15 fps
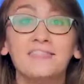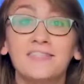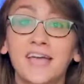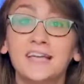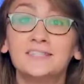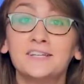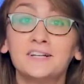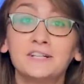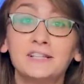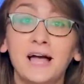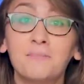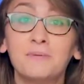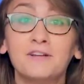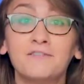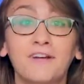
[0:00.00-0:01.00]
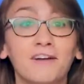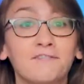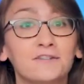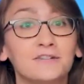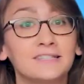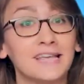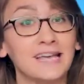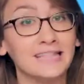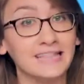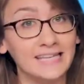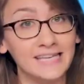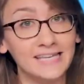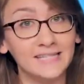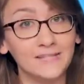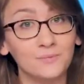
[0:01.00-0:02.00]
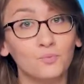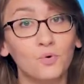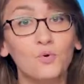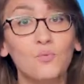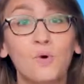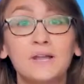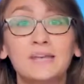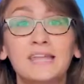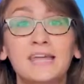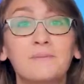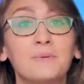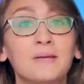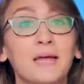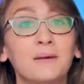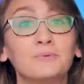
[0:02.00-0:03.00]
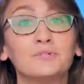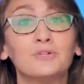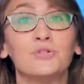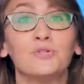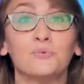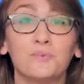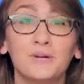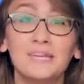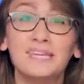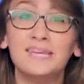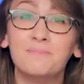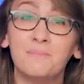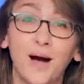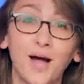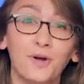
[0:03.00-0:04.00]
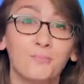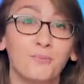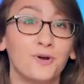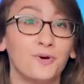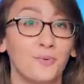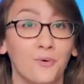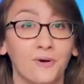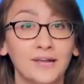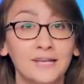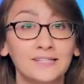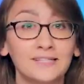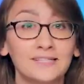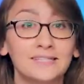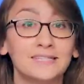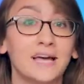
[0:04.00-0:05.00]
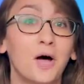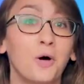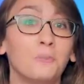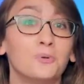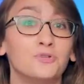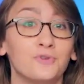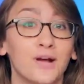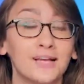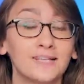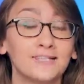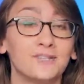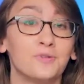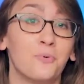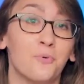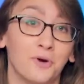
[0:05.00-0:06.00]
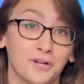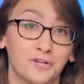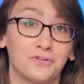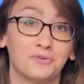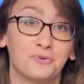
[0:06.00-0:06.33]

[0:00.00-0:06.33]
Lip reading: And thanks to collaborative efforts like these, we'll one day be able to 3D bioprint organs to help address the organ